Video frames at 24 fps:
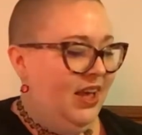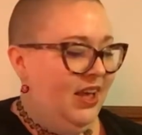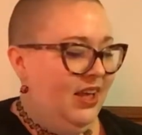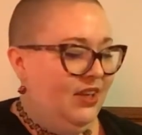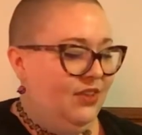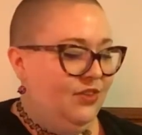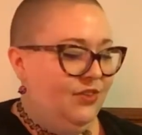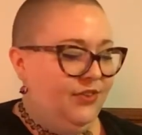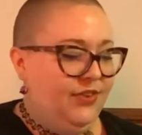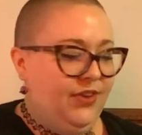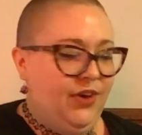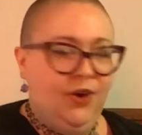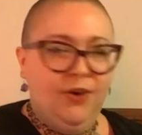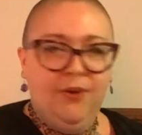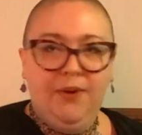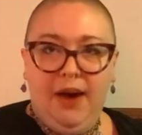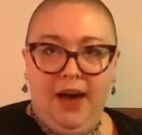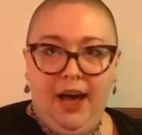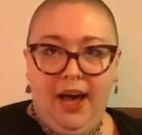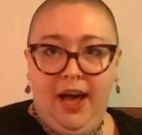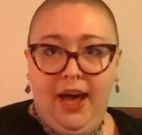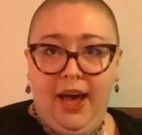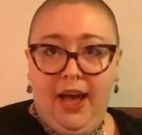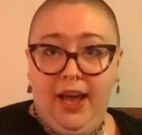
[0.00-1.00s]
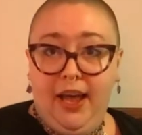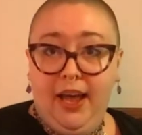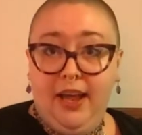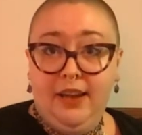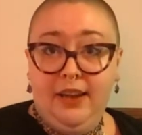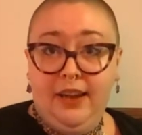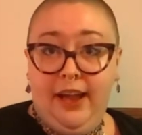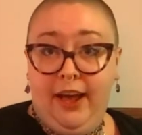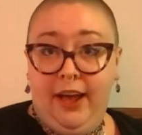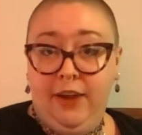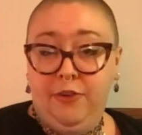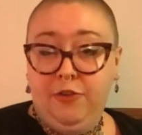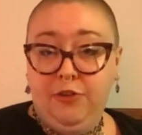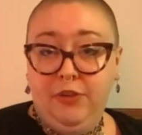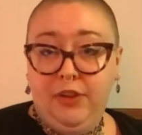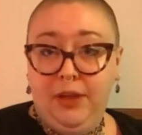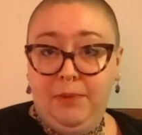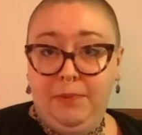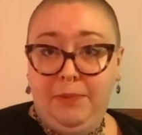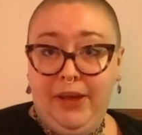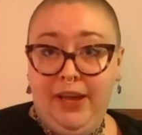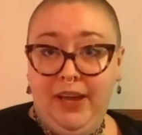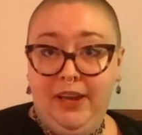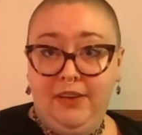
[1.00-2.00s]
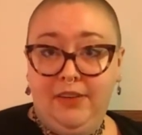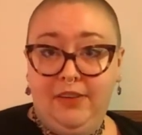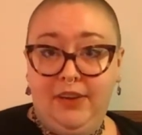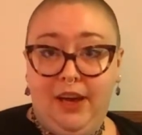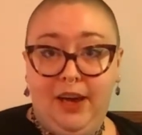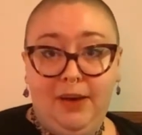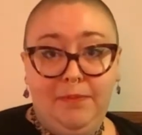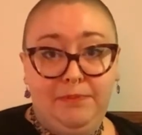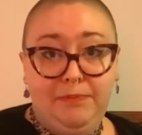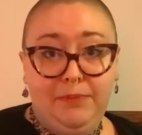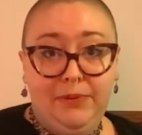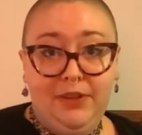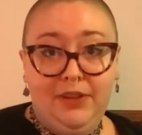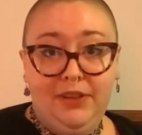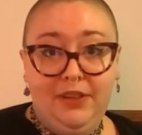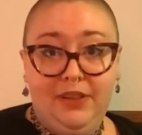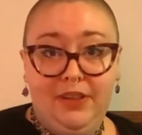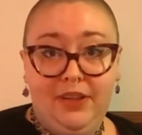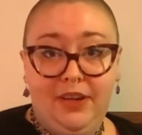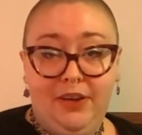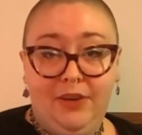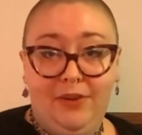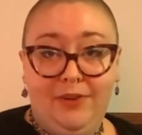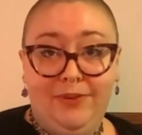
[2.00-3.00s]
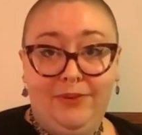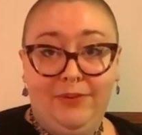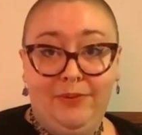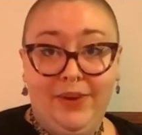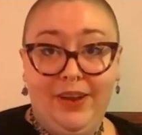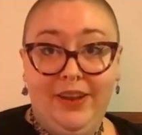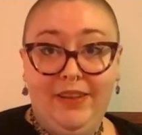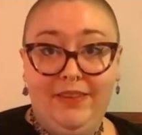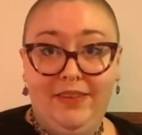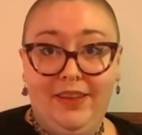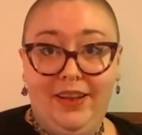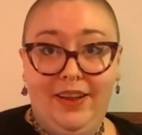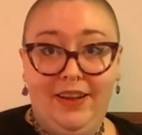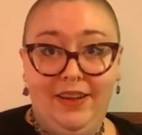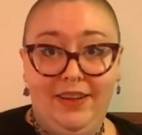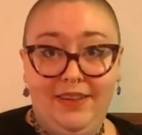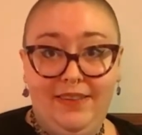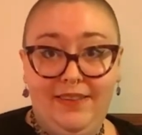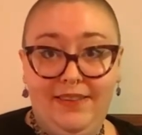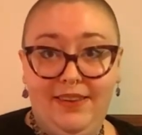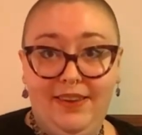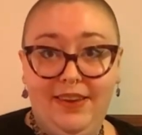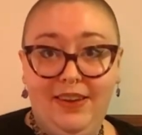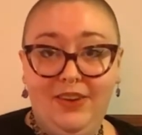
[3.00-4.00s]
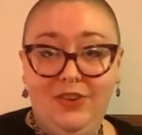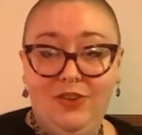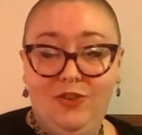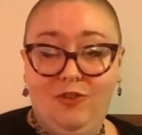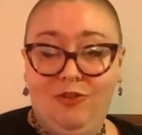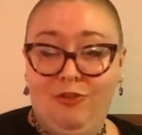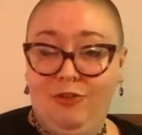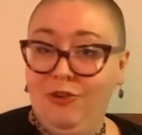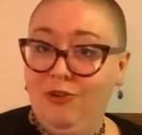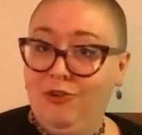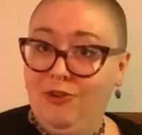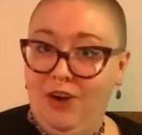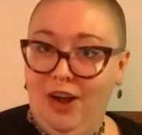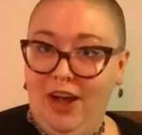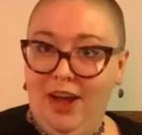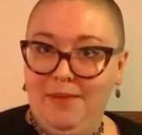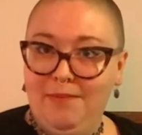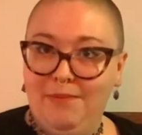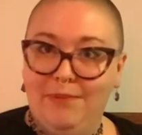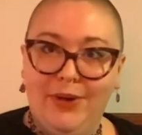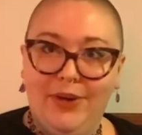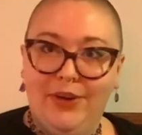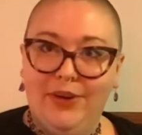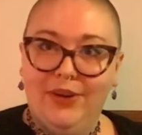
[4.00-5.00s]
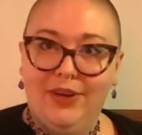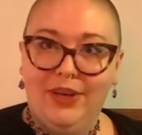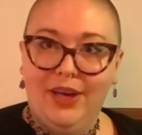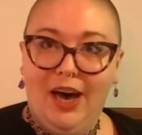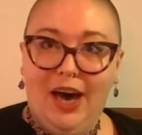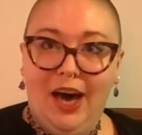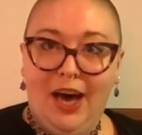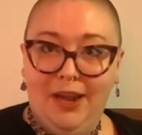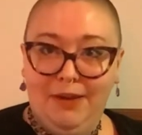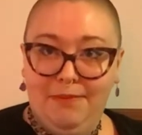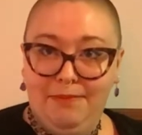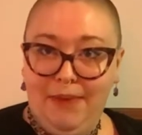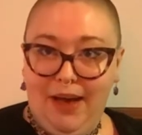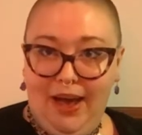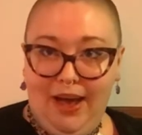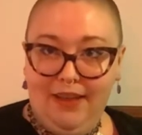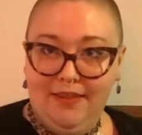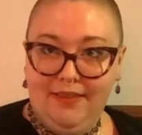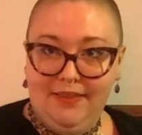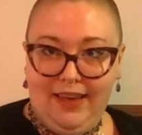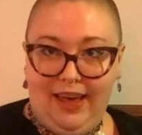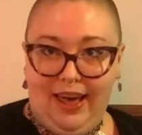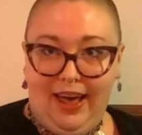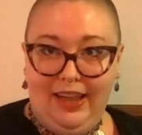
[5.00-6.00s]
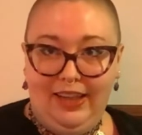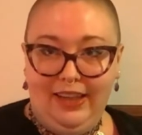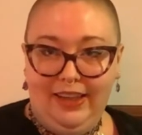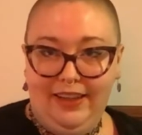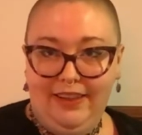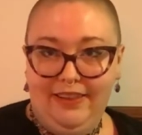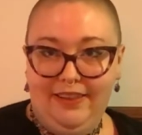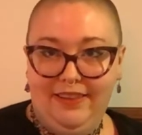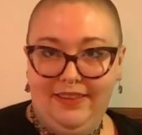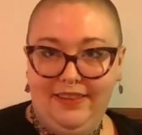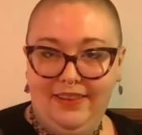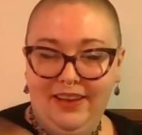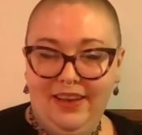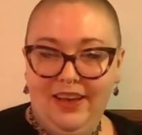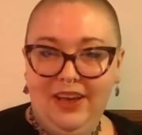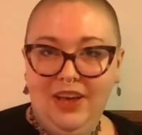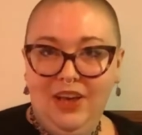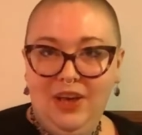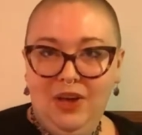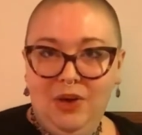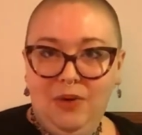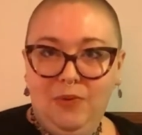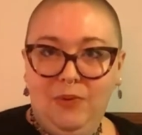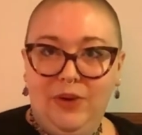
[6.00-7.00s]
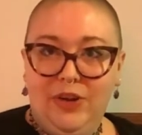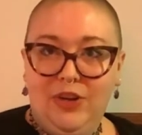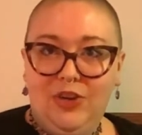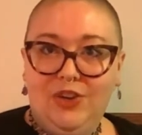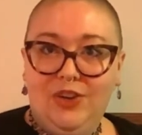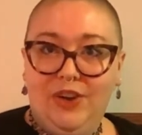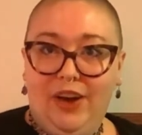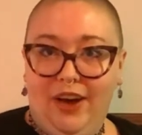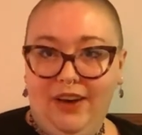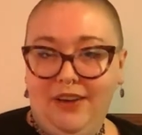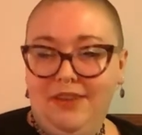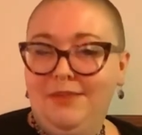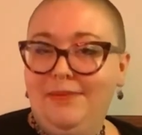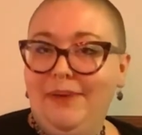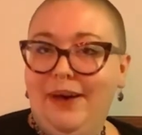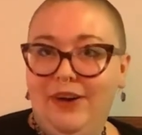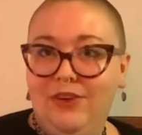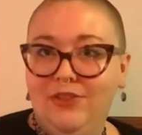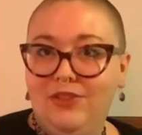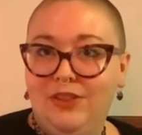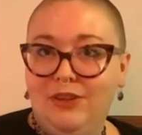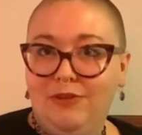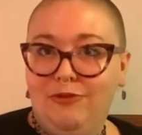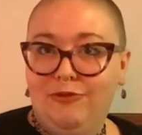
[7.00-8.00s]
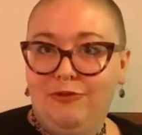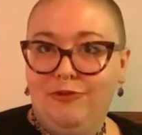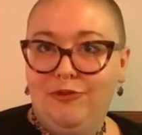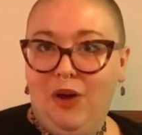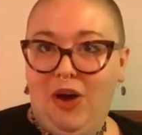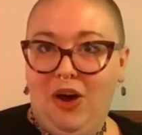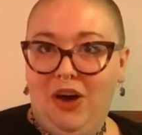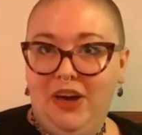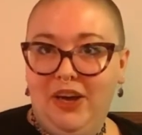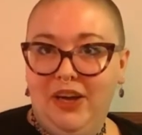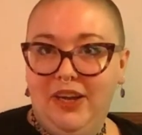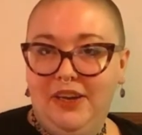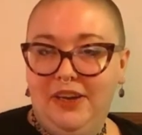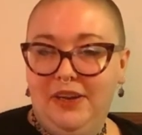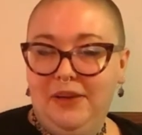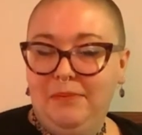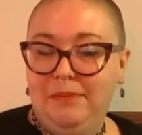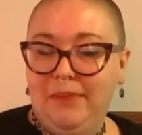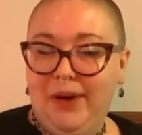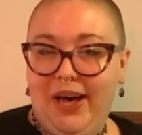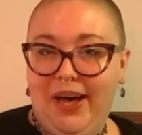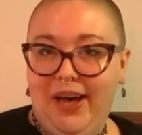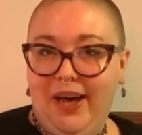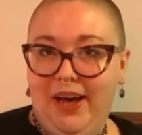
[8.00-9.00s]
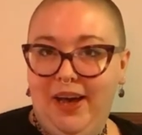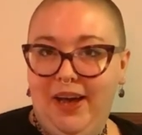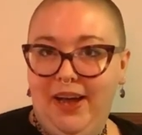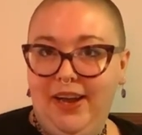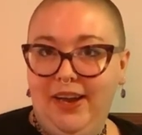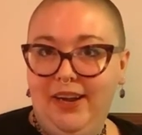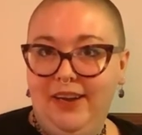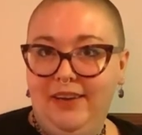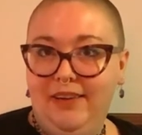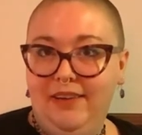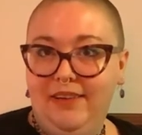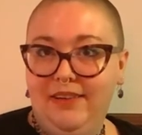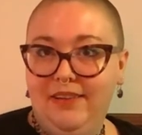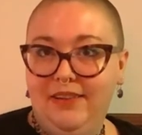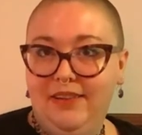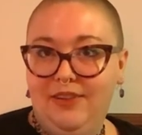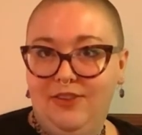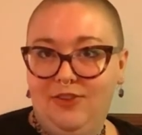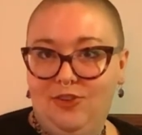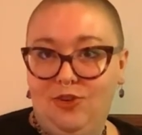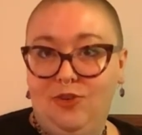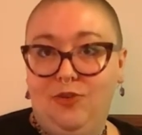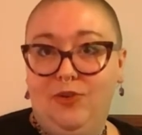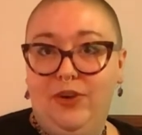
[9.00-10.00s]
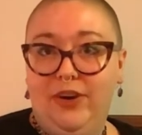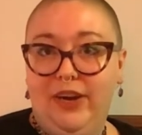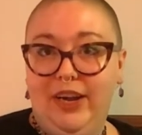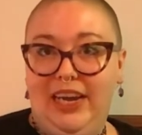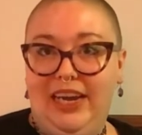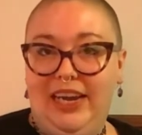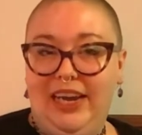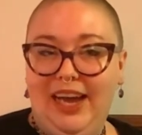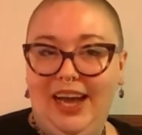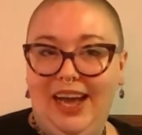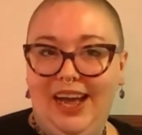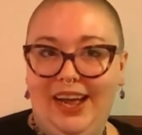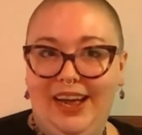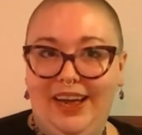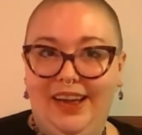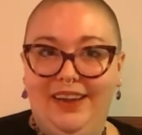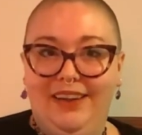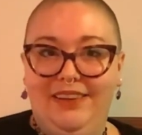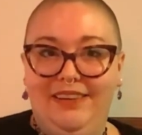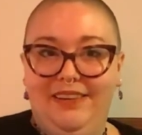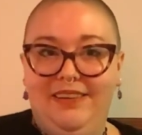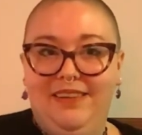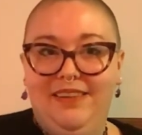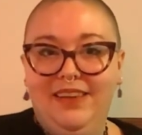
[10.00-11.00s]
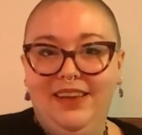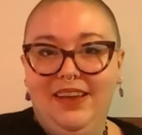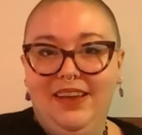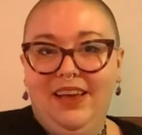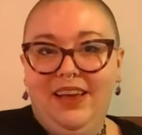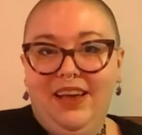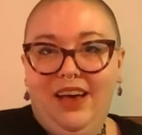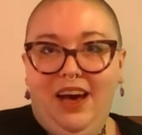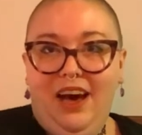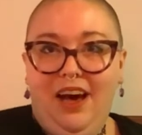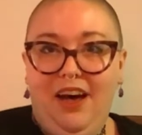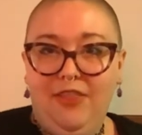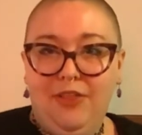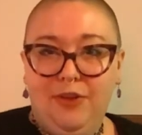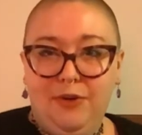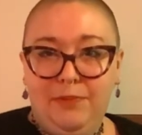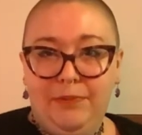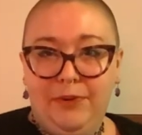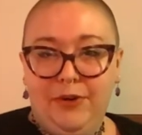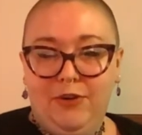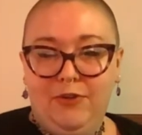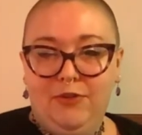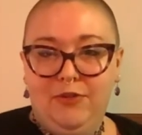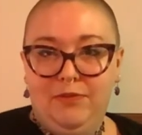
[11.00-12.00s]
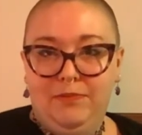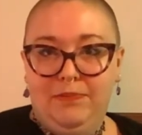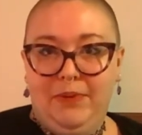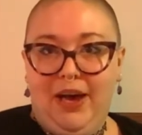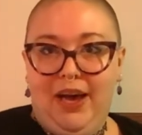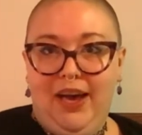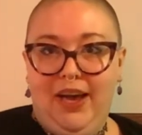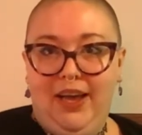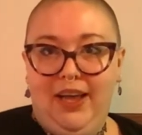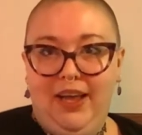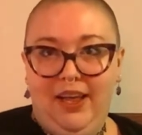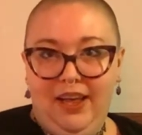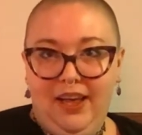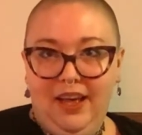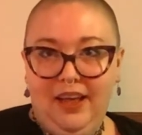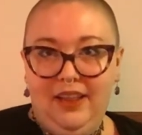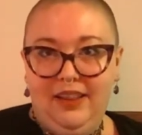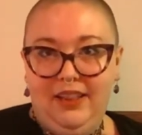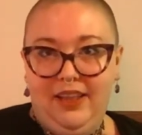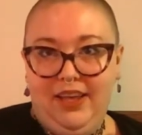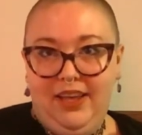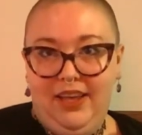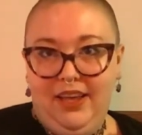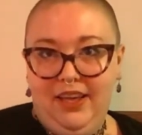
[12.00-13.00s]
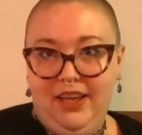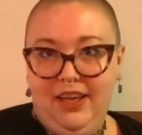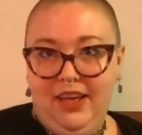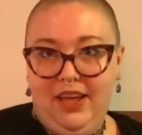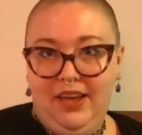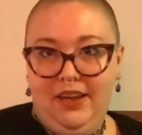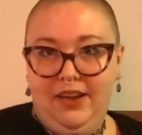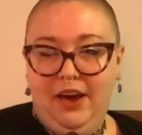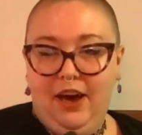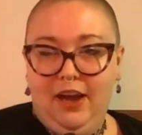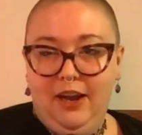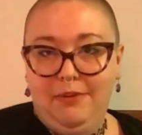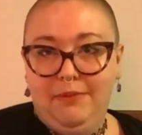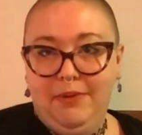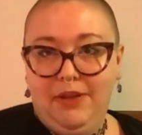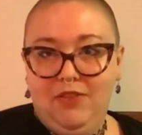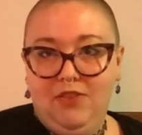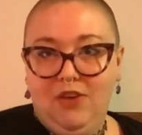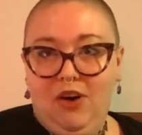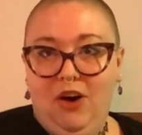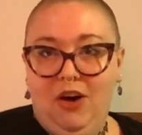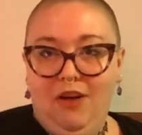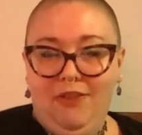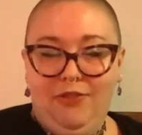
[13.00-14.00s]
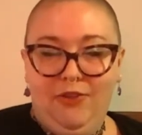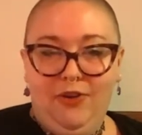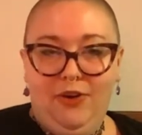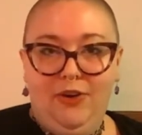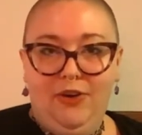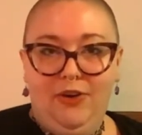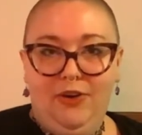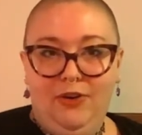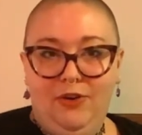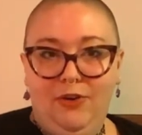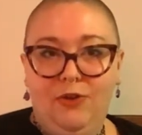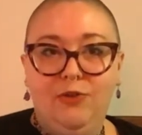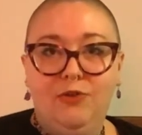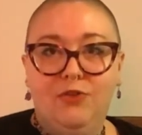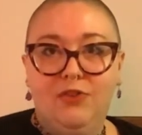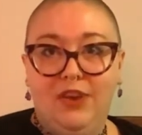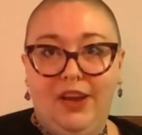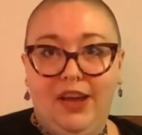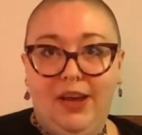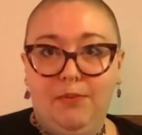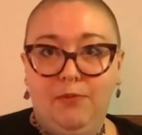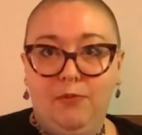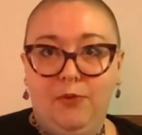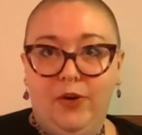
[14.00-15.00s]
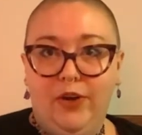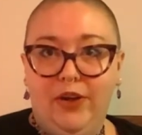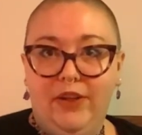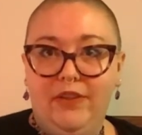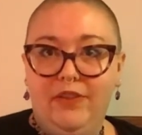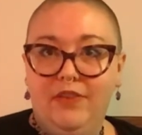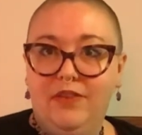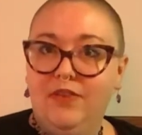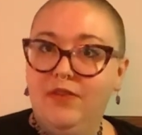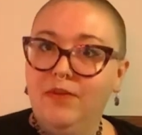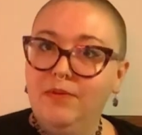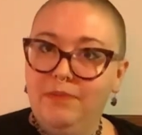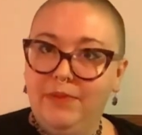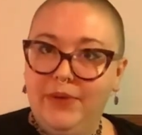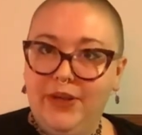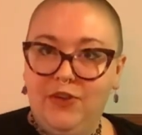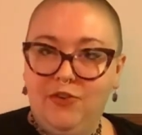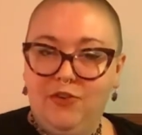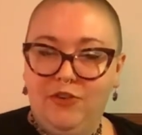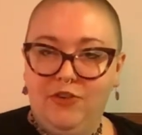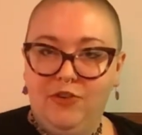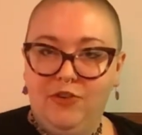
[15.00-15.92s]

So I naturally picked up the recent true crime book, Unmask Alice, which talks about the fraud behind the story and other books by the anonymous author whose name was Beatrice